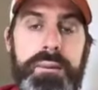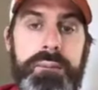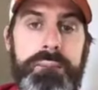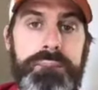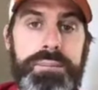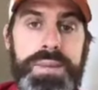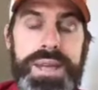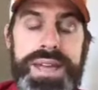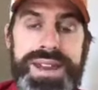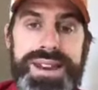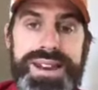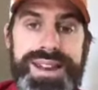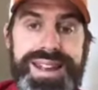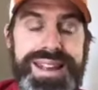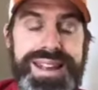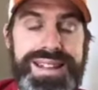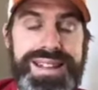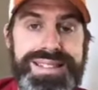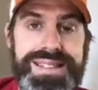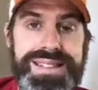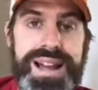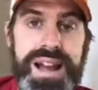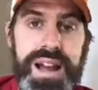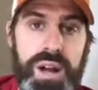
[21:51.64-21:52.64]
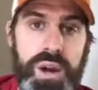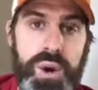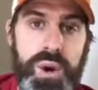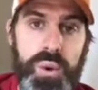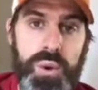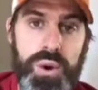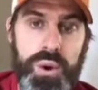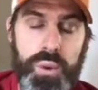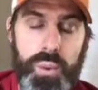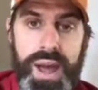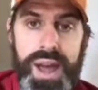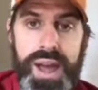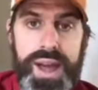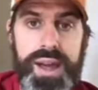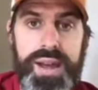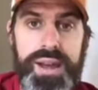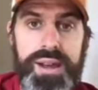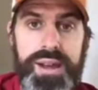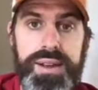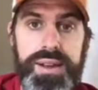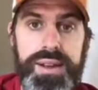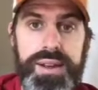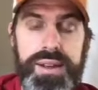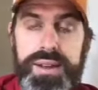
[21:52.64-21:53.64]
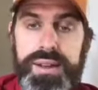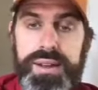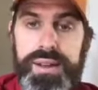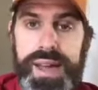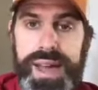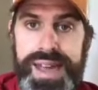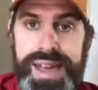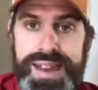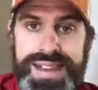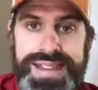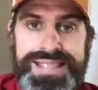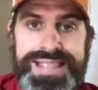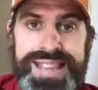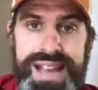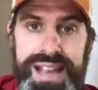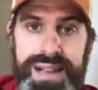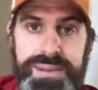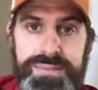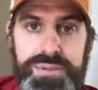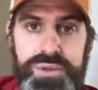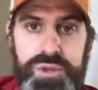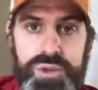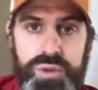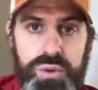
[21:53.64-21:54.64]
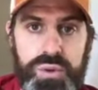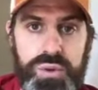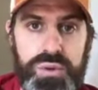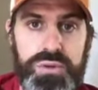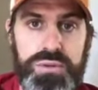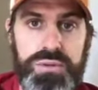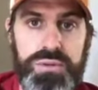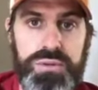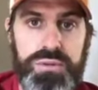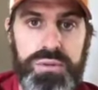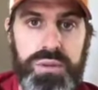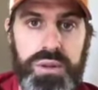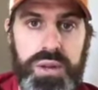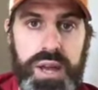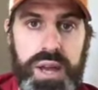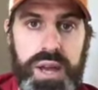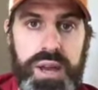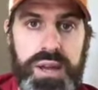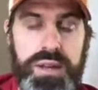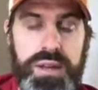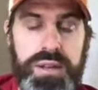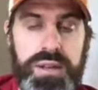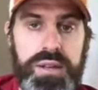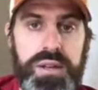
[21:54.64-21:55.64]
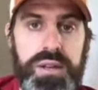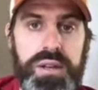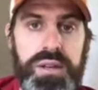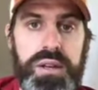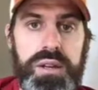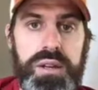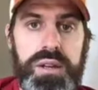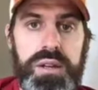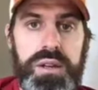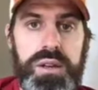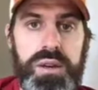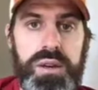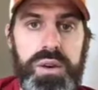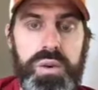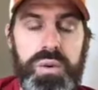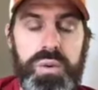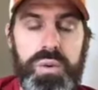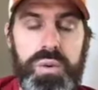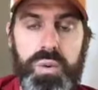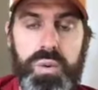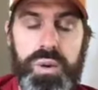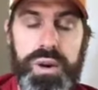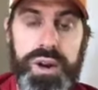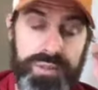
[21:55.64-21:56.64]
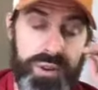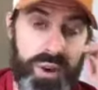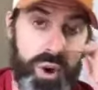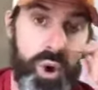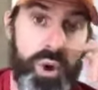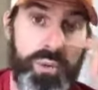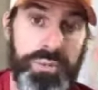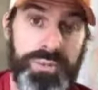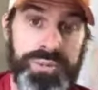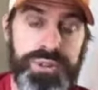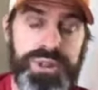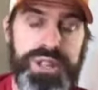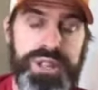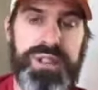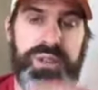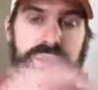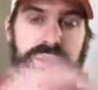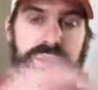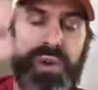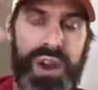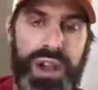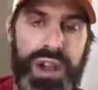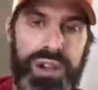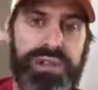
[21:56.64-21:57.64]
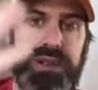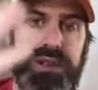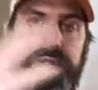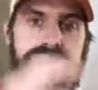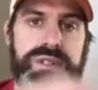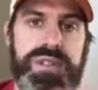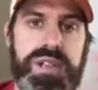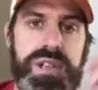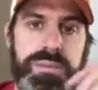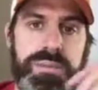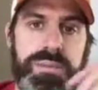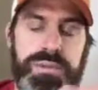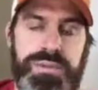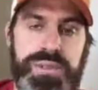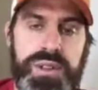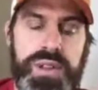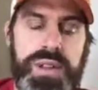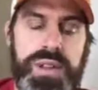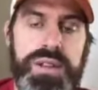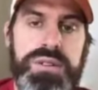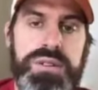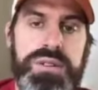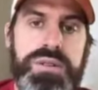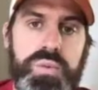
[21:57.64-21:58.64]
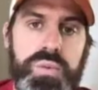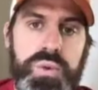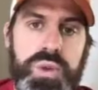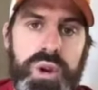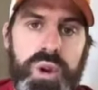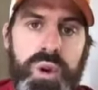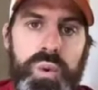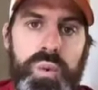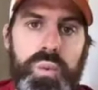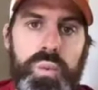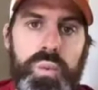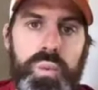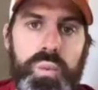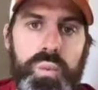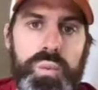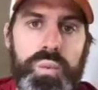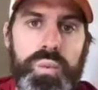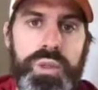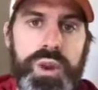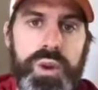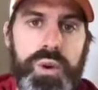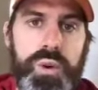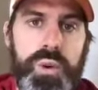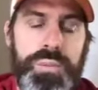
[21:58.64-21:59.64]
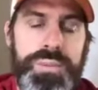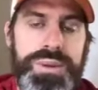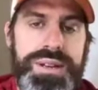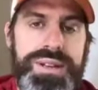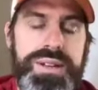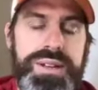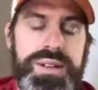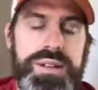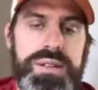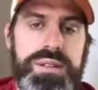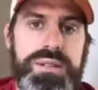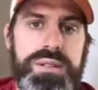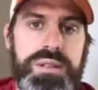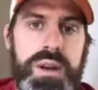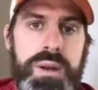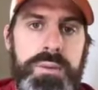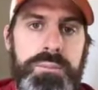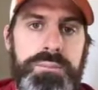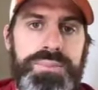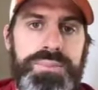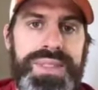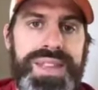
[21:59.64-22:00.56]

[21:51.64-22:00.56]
And it's not going away anytime soon, okay? You know, whatever. Hopefully in the relative scheme of things, you know, there will be some